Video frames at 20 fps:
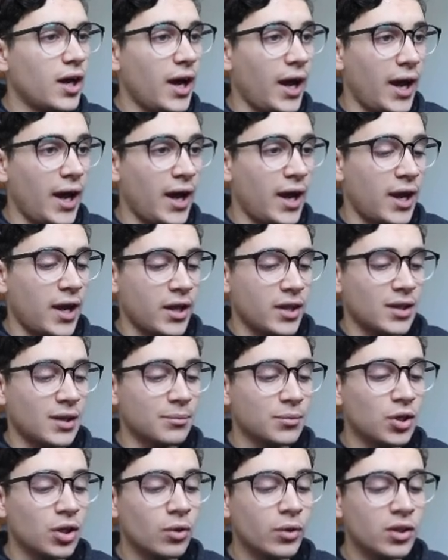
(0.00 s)
and
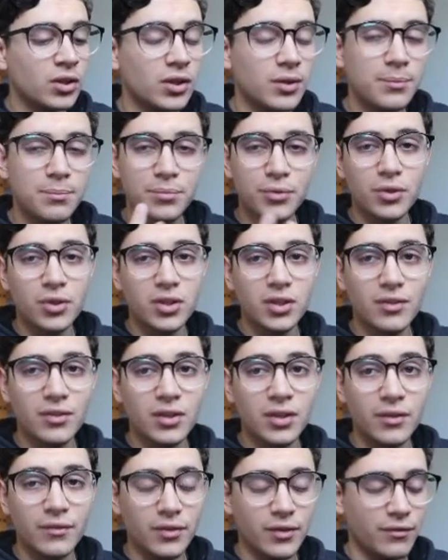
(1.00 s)
I'm going to import
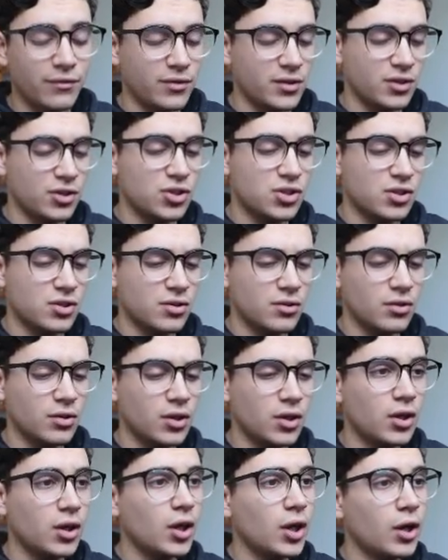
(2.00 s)
a function
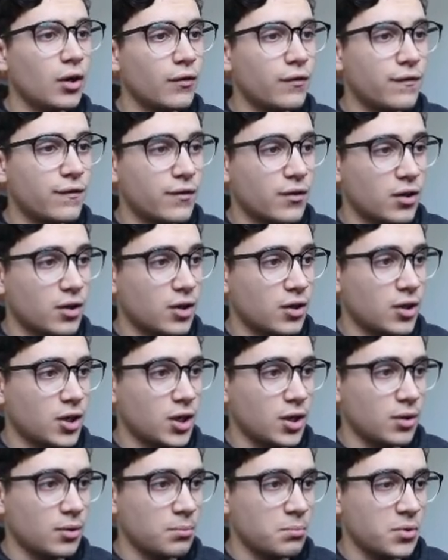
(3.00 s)

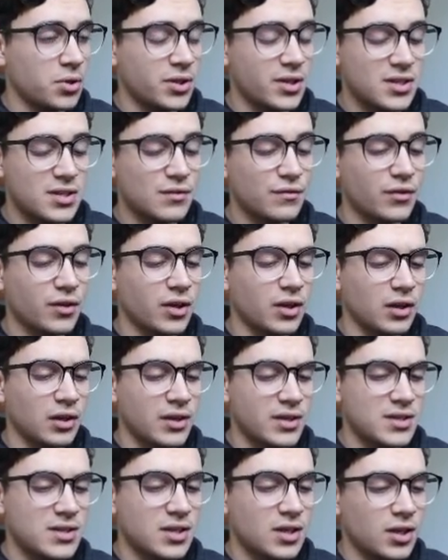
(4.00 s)
from the dist file.
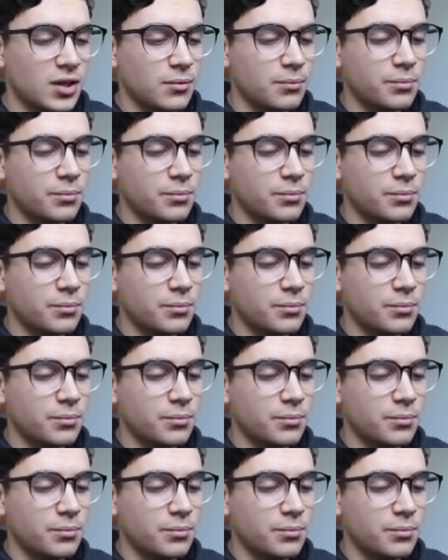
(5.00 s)
Let's say